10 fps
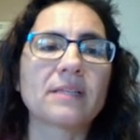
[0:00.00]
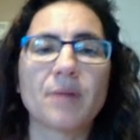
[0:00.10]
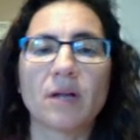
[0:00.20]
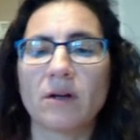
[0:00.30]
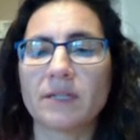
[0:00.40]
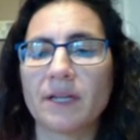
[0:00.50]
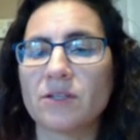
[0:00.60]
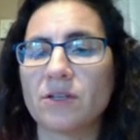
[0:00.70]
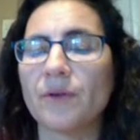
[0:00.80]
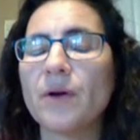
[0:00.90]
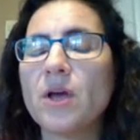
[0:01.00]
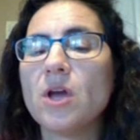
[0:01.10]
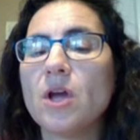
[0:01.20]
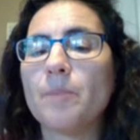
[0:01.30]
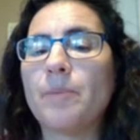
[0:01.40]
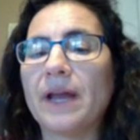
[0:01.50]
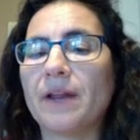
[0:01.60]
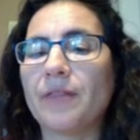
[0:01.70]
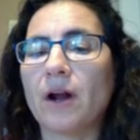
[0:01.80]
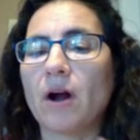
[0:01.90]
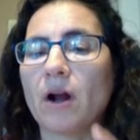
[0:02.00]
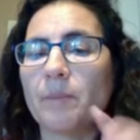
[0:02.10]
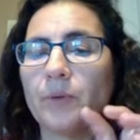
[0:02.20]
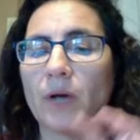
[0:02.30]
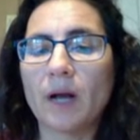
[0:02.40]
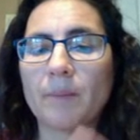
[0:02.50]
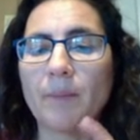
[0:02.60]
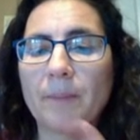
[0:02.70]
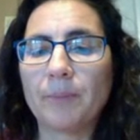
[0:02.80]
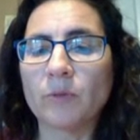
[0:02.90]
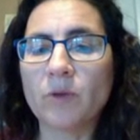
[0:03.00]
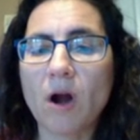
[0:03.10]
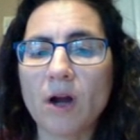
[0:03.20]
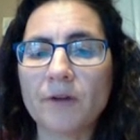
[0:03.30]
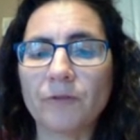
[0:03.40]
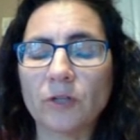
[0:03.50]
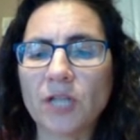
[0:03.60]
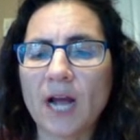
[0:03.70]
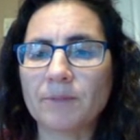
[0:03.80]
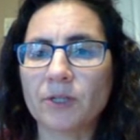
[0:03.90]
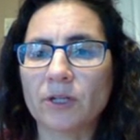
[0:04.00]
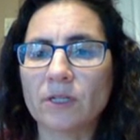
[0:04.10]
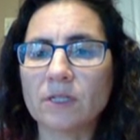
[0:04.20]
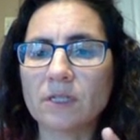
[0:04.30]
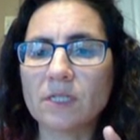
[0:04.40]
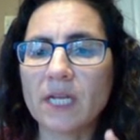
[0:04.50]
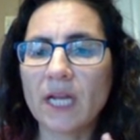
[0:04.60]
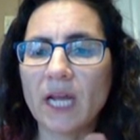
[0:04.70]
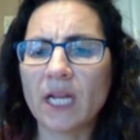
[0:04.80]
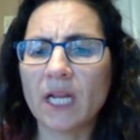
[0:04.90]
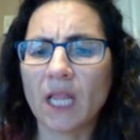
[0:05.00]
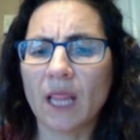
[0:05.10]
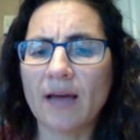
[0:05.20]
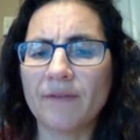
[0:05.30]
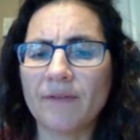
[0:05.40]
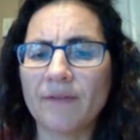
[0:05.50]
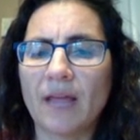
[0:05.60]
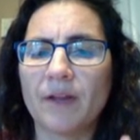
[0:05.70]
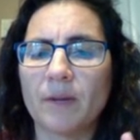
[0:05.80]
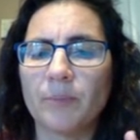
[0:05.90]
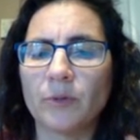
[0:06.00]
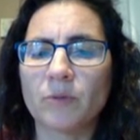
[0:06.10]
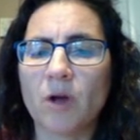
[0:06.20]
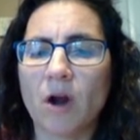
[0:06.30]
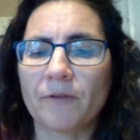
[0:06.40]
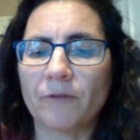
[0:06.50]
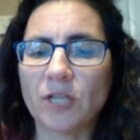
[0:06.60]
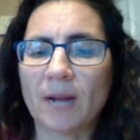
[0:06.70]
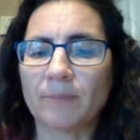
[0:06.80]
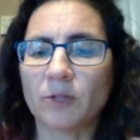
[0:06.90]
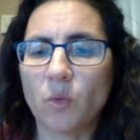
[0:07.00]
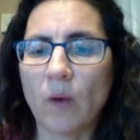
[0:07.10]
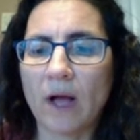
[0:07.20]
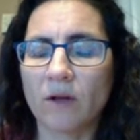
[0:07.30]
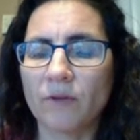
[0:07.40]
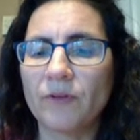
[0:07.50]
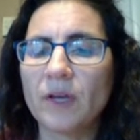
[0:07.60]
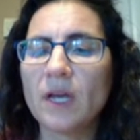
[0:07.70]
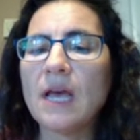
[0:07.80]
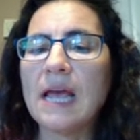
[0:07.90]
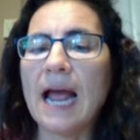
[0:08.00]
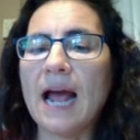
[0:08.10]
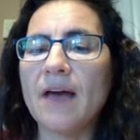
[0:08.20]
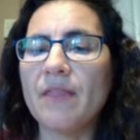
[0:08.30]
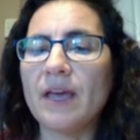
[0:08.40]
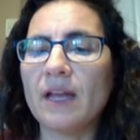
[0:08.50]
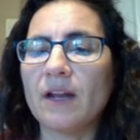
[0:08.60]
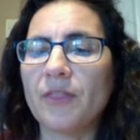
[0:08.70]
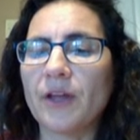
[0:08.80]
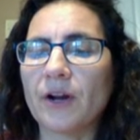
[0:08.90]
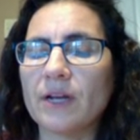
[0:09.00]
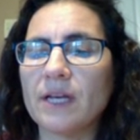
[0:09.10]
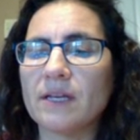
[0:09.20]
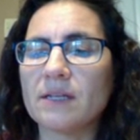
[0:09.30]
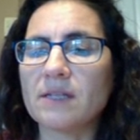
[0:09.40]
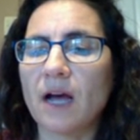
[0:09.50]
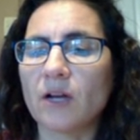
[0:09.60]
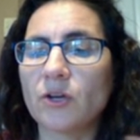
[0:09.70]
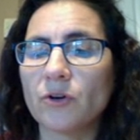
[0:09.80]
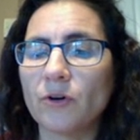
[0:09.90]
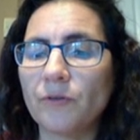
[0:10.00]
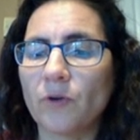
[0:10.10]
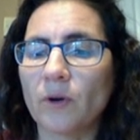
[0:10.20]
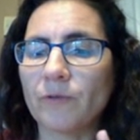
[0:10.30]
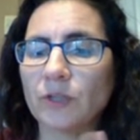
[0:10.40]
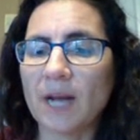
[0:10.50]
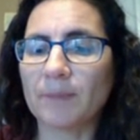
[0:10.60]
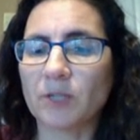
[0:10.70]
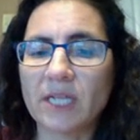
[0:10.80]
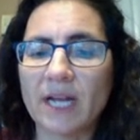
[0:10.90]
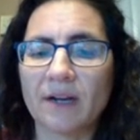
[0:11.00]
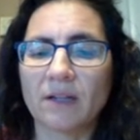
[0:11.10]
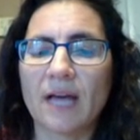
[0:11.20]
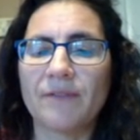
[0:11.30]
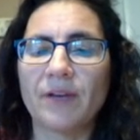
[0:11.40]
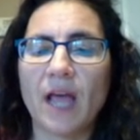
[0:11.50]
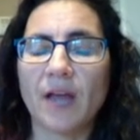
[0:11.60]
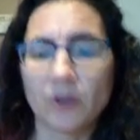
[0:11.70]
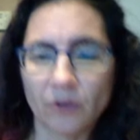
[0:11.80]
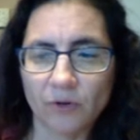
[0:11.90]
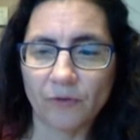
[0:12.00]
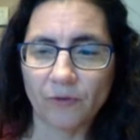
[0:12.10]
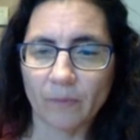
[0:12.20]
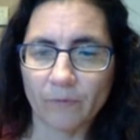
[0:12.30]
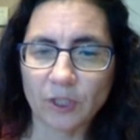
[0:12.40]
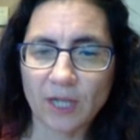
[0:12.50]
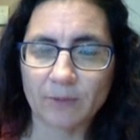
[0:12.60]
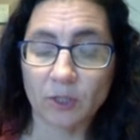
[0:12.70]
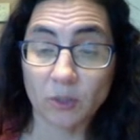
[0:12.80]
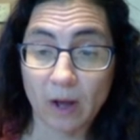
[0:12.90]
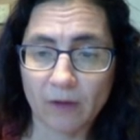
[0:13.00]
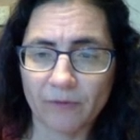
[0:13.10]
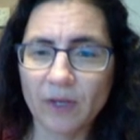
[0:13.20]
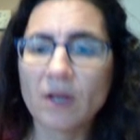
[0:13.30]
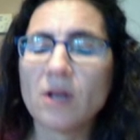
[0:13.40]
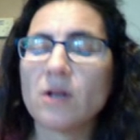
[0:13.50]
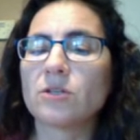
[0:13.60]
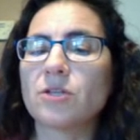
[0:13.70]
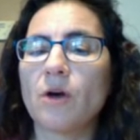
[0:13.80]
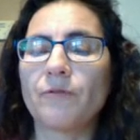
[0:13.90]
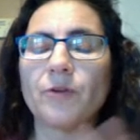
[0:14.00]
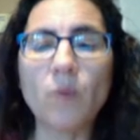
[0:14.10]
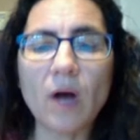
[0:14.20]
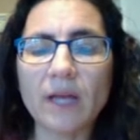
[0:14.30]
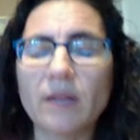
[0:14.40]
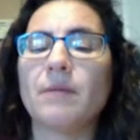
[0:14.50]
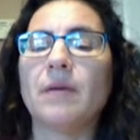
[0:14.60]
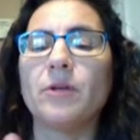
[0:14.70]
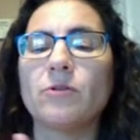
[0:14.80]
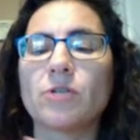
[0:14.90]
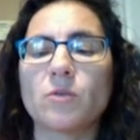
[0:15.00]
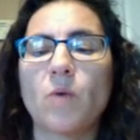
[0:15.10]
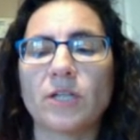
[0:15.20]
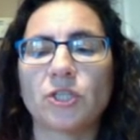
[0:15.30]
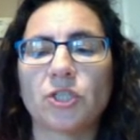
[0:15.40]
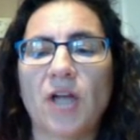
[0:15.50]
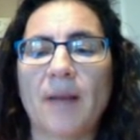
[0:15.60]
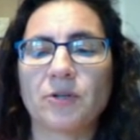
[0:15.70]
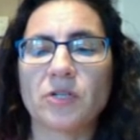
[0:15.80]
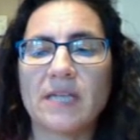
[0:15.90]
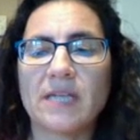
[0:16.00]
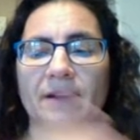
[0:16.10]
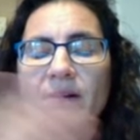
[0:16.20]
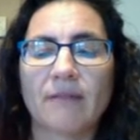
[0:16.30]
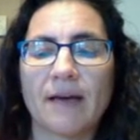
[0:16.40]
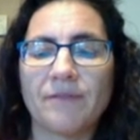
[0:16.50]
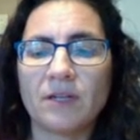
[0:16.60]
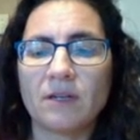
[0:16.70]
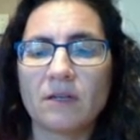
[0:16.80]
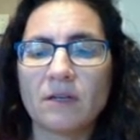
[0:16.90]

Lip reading: I'm not logged in as you. But there are a boom card for chapter 10 and 11, and then a boom card for chapter 12. And then there is a Google form for chapter 10 and 11 and a Google form for chapter 12. So if you want, maybe you just watch chapters 10 and 11